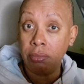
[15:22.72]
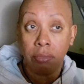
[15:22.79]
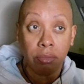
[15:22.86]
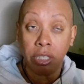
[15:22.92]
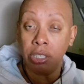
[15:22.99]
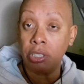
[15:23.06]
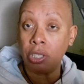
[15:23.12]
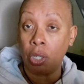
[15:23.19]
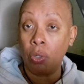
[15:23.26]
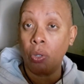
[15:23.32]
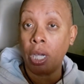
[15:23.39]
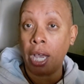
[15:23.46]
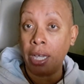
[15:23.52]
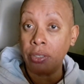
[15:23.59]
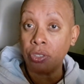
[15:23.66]
the soul
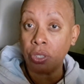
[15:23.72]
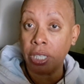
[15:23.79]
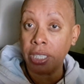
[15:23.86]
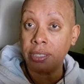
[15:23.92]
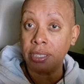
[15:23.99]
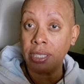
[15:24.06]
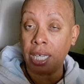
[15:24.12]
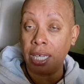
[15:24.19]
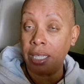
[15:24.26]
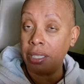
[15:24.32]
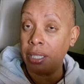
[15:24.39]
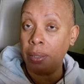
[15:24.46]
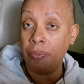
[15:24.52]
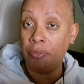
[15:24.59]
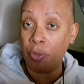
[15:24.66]
contracts
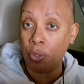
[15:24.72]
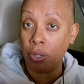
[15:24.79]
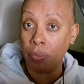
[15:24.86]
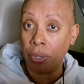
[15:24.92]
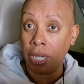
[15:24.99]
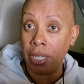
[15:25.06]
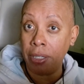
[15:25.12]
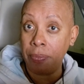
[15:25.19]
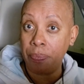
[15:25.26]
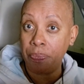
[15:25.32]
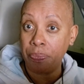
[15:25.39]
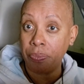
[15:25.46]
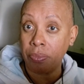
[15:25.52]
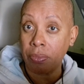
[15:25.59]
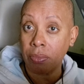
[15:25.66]
signed up for, right?
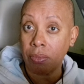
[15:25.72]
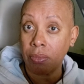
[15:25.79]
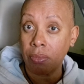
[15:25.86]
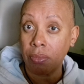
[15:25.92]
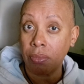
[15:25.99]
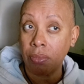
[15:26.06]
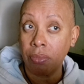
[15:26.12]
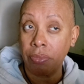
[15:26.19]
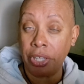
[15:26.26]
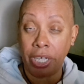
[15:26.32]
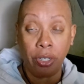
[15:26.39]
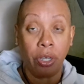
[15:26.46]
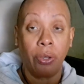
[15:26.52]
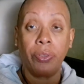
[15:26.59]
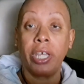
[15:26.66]

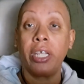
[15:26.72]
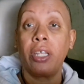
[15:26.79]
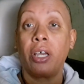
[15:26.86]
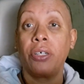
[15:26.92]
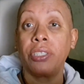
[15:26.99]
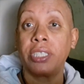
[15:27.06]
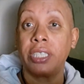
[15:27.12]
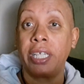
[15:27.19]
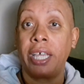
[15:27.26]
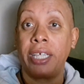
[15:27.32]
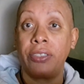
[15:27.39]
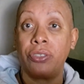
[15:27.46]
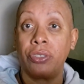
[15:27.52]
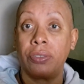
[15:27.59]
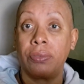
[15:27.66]
They know they lost an
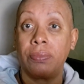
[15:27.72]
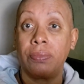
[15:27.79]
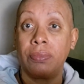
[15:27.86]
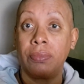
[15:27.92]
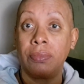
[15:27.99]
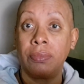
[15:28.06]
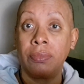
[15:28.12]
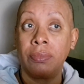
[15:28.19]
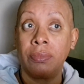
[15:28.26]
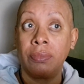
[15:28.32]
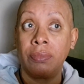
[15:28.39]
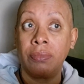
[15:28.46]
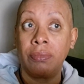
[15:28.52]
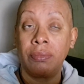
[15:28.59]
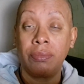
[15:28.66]
angel.
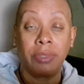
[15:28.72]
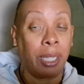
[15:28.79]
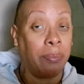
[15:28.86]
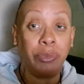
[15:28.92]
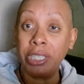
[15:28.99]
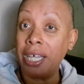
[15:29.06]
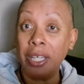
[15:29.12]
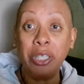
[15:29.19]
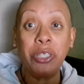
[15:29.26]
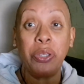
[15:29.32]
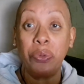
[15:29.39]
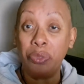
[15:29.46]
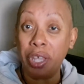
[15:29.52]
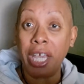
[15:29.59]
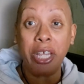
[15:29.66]
I'm telling
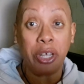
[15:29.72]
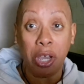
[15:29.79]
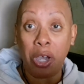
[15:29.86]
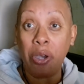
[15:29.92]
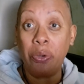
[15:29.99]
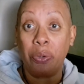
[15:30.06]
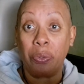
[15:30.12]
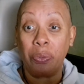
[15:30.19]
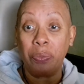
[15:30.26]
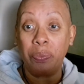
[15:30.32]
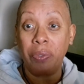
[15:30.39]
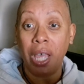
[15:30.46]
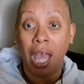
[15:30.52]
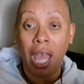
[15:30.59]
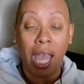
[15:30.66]
you, they know.
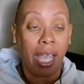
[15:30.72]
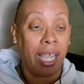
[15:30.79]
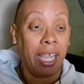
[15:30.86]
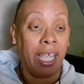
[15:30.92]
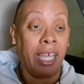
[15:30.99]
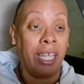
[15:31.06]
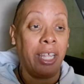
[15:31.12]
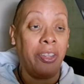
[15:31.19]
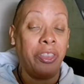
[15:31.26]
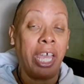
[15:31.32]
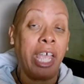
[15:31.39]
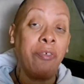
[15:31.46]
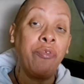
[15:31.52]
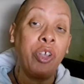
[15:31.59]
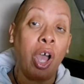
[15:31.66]
And
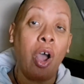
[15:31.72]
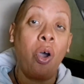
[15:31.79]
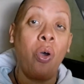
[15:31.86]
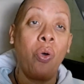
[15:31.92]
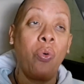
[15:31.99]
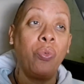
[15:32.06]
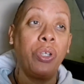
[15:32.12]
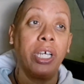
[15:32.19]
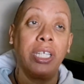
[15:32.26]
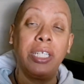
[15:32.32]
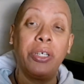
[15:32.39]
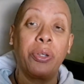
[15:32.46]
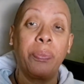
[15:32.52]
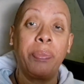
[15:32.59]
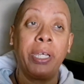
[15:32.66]
they've known a
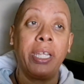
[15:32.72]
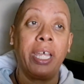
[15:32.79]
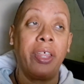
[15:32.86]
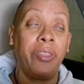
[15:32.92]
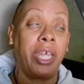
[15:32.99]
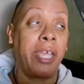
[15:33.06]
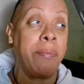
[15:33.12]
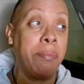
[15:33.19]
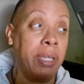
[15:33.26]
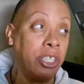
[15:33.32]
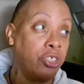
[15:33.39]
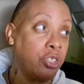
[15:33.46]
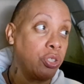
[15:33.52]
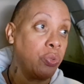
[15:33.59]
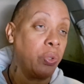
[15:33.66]
little bit, and they
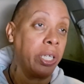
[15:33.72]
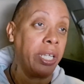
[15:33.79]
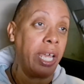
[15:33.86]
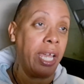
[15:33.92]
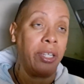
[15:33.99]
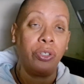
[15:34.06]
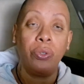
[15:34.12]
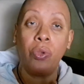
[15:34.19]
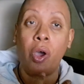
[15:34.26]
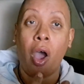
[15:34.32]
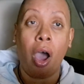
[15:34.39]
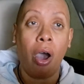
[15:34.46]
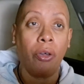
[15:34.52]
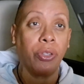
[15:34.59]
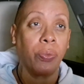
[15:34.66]
miss you, and
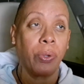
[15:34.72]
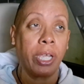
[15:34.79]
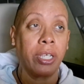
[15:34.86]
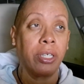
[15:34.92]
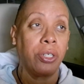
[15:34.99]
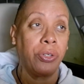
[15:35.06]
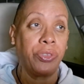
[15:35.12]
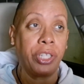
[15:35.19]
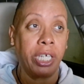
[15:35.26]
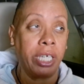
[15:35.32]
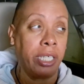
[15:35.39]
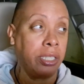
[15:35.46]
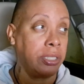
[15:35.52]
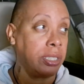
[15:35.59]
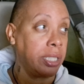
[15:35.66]
all the regular
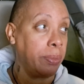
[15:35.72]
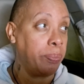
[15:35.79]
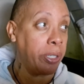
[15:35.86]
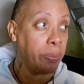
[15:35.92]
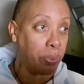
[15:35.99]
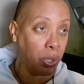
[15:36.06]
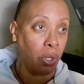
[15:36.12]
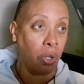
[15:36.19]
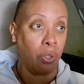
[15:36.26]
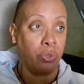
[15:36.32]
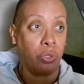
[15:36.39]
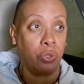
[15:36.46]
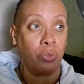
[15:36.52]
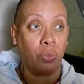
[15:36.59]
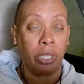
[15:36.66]
things that people go
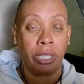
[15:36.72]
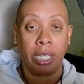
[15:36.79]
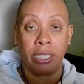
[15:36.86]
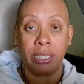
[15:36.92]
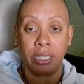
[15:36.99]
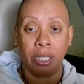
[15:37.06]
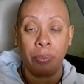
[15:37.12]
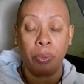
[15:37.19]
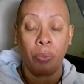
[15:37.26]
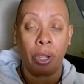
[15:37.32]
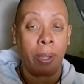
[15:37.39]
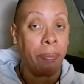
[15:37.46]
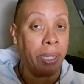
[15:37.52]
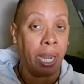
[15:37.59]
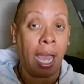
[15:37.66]
through when they
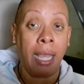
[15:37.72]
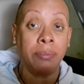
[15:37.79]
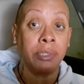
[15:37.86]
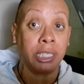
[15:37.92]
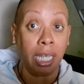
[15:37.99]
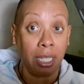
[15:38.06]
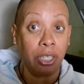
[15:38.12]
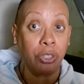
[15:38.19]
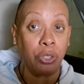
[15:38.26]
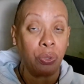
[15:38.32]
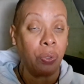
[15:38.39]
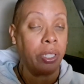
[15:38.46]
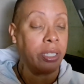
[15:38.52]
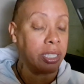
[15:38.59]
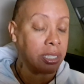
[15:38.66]
separate. But I'm telling
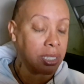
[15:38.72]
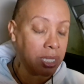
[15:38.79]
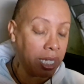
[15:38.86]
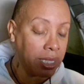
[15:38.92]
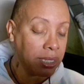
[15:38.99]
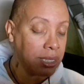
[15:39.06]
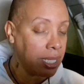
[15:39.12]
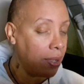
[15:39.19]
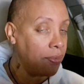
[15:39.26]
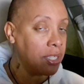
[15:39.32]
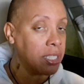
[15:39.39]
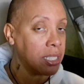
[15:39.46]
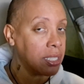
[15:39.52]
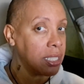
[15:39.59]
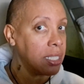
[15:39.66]
you, in this next 7
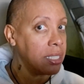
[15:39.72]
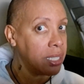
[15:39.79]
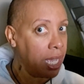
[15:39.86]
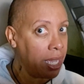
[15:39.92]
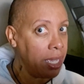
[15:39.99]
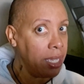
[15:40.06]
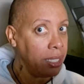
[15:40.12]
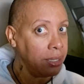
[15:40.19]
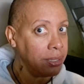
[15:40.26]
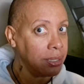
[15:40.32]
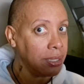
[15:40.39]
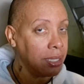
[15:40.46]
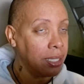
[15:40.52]
to 10 days,